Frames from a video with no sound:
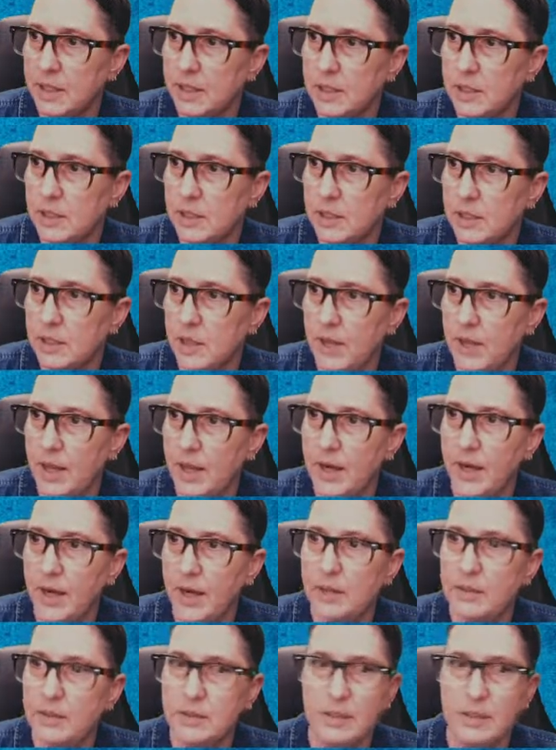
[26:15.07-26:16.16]
I can click on that
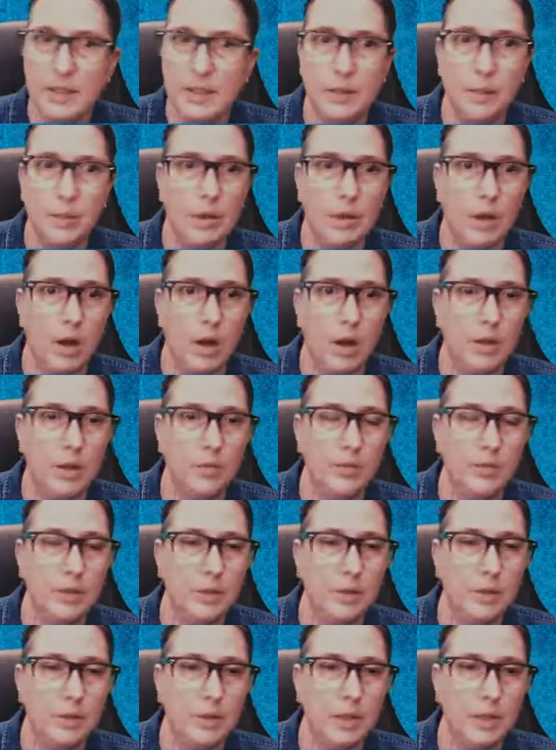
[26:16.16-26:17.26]
and I can see what all
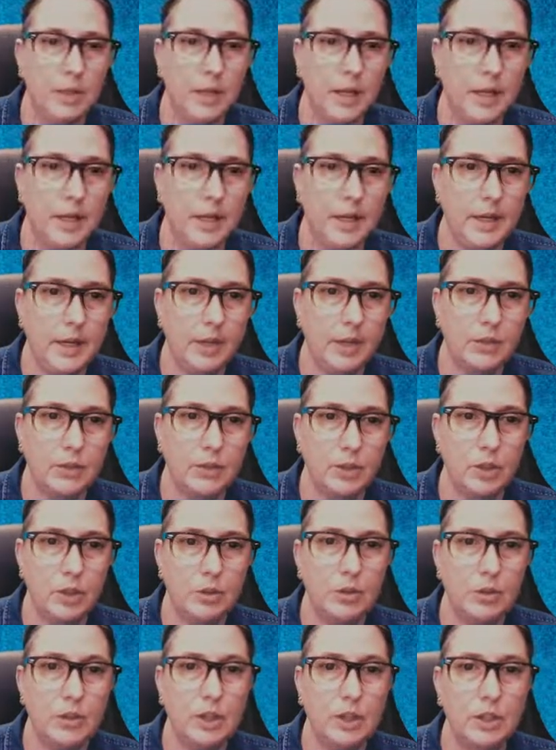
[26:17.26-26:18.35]
of them look like here. So
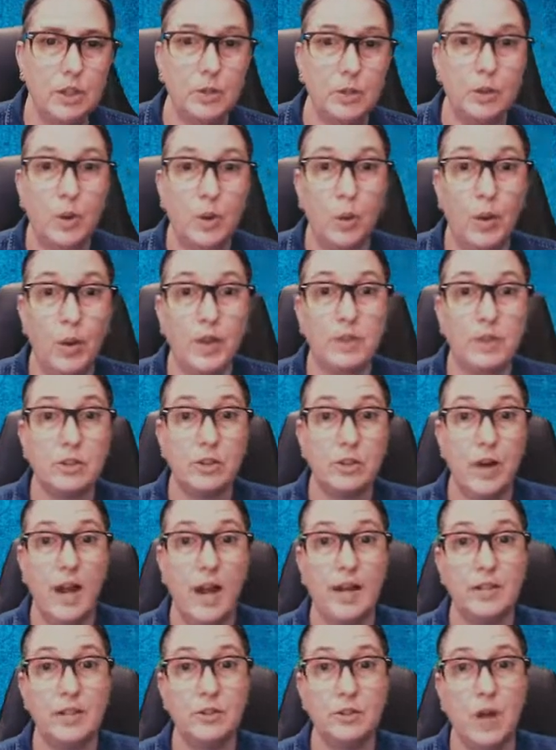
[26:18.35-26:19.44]
you can do a quick
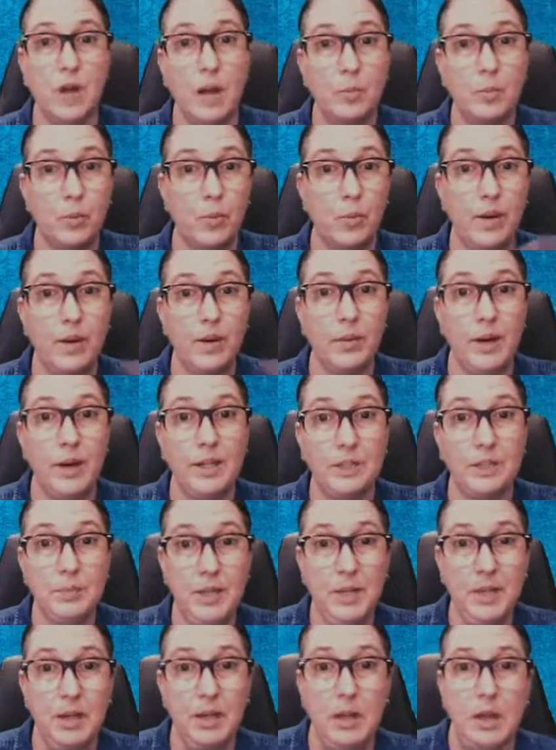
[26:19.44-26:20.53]
drag and drop
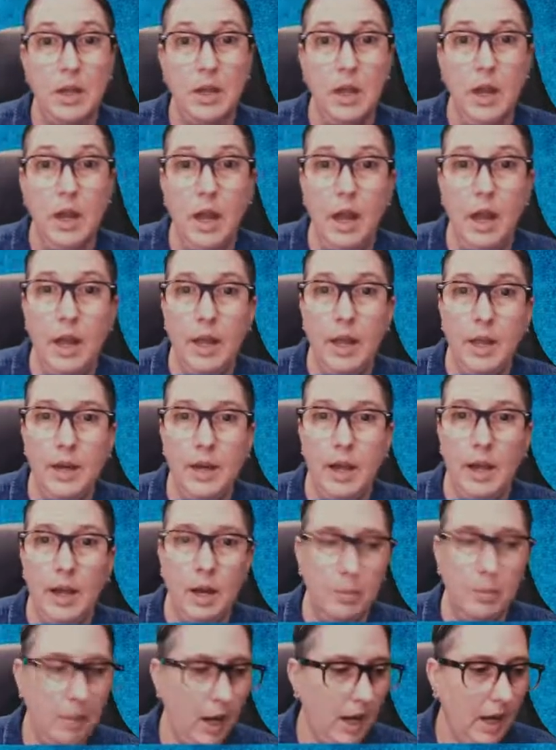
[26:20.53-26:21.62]
rearrangement. And
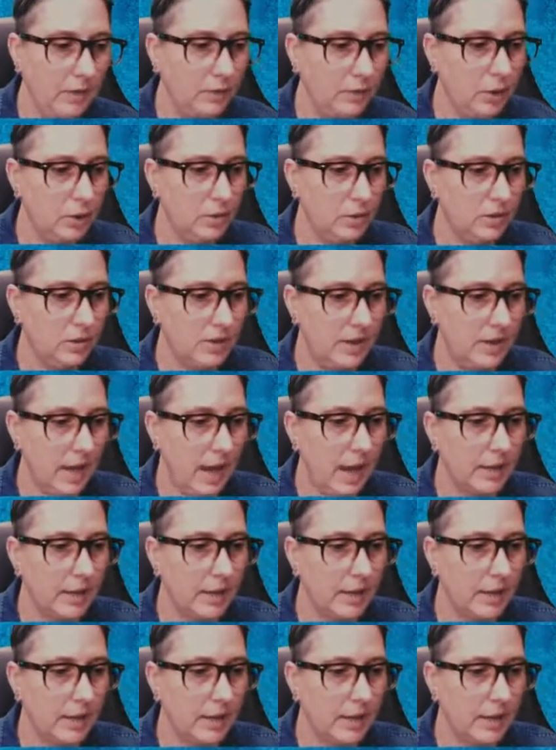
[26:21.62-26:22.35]
I've used